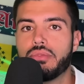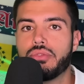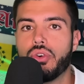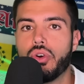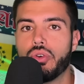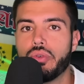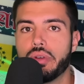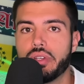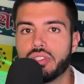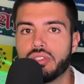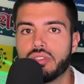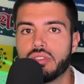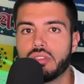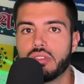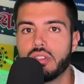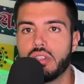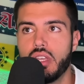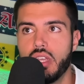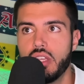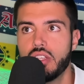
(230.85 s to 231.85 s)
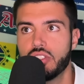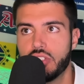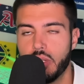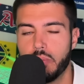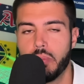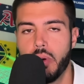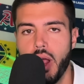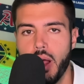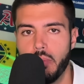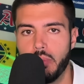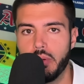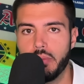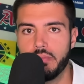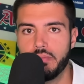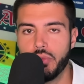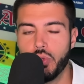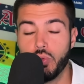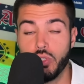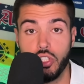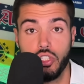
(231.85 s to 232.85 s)
Forest is the problem,
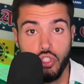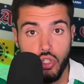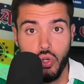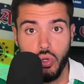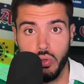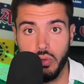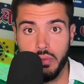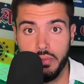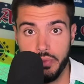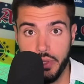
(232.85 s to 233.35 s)
which is true.